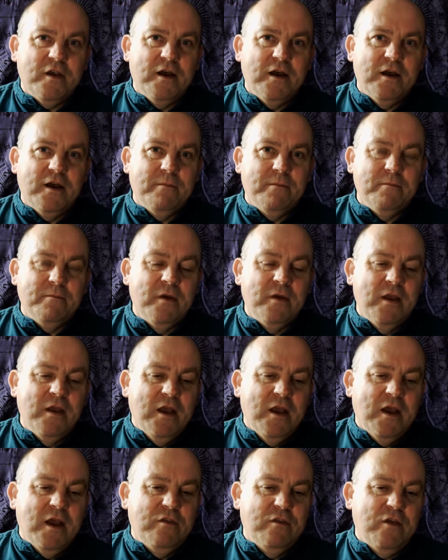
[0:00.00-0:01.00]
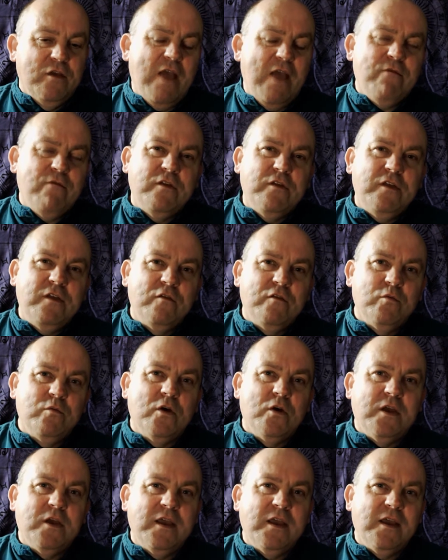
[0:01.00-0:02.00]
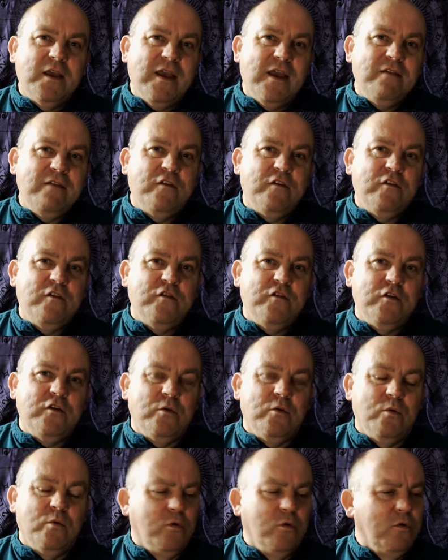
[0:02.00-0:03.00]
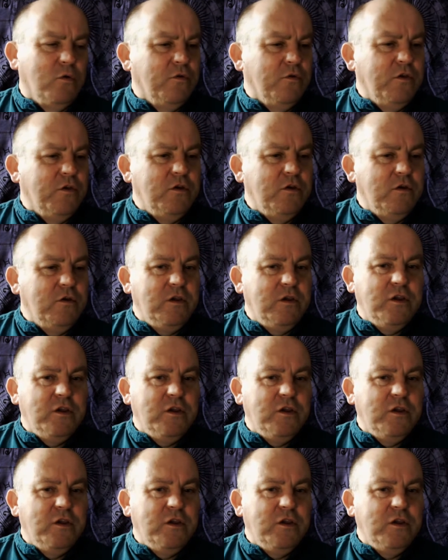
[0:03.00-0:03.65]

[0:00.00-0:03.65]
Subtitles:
and that everything's working against you, or that